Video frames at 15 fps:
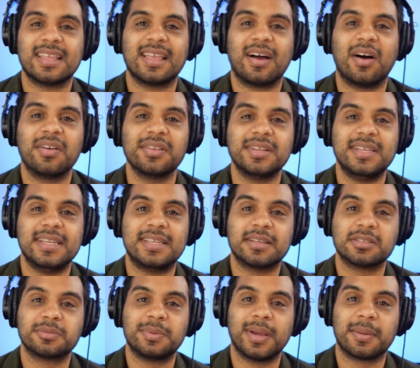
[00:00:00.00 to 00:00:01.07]
all the
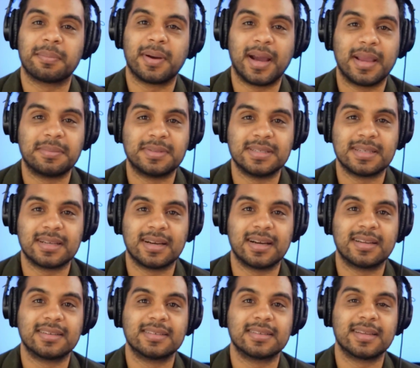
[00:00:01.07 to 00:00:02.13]
details will be on
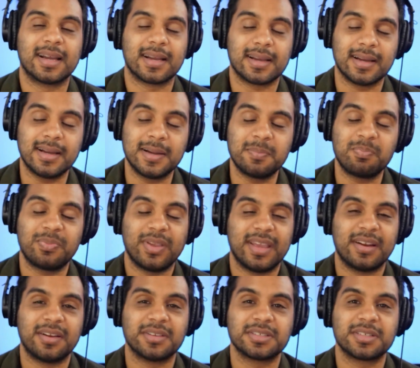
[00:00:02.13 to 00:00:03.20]
pymccon.com and
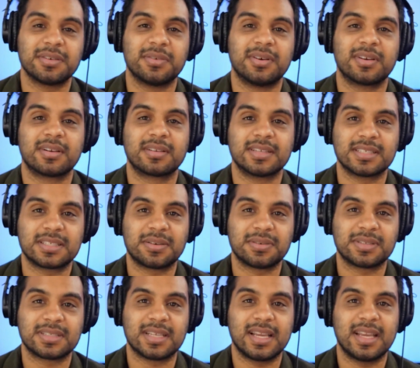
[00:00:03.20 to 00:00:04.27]
also on our
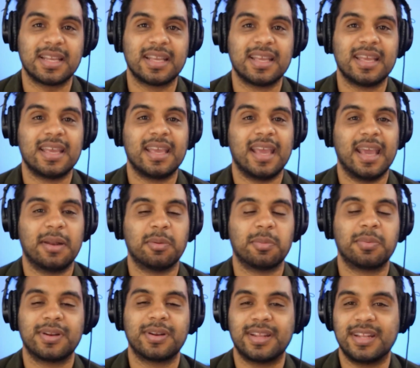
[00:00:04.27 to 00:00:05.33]
Discourse site, and we'll
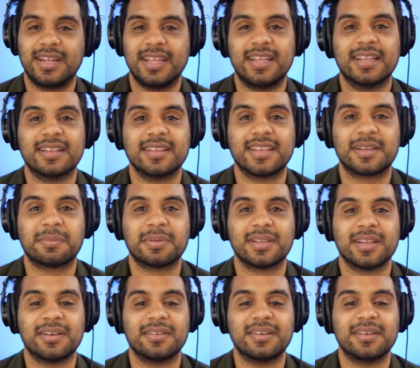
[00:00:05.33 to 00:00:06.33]
put it in the link below.